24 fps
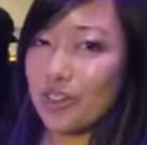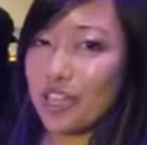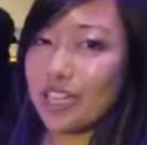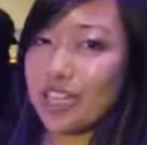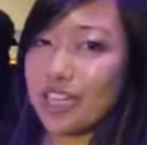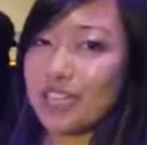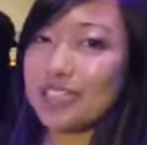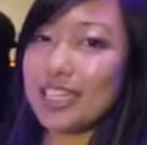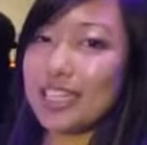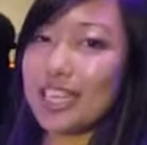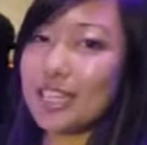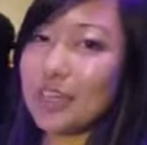for the
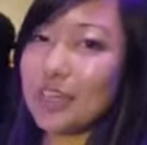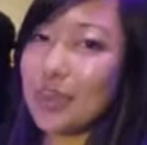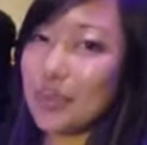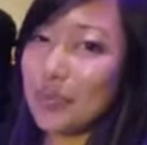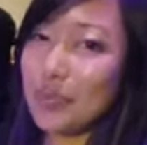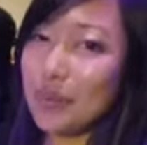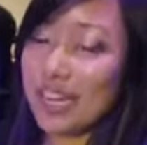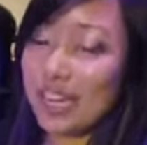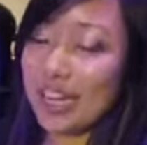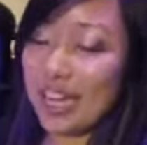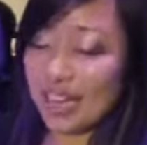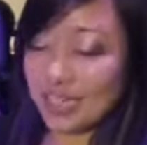Nintendo
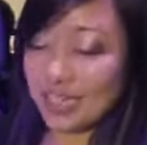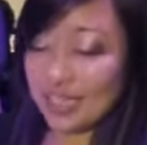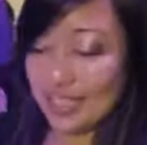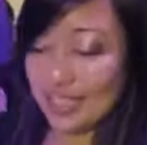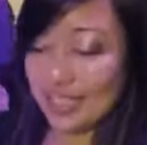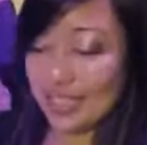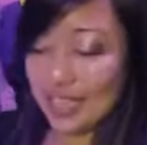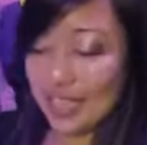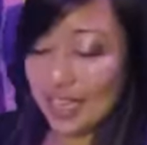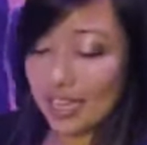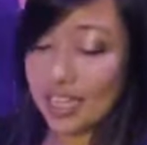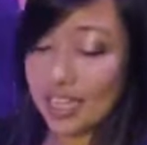
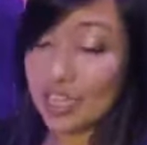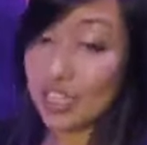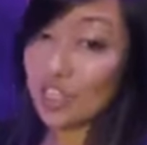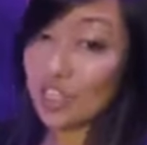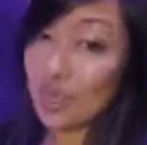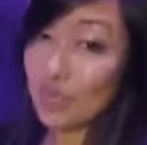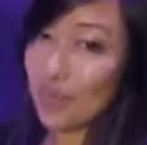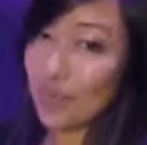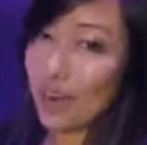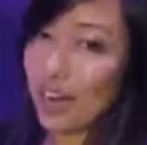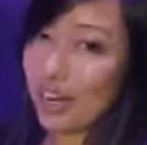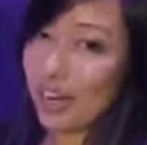3DS.
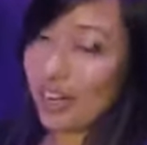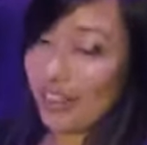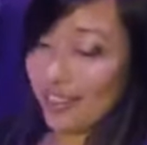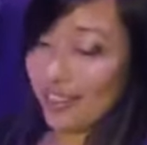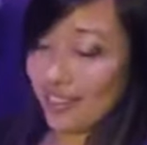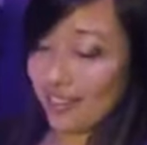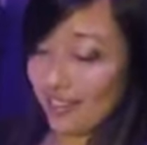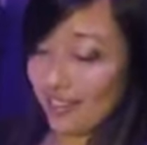Let's jump right in.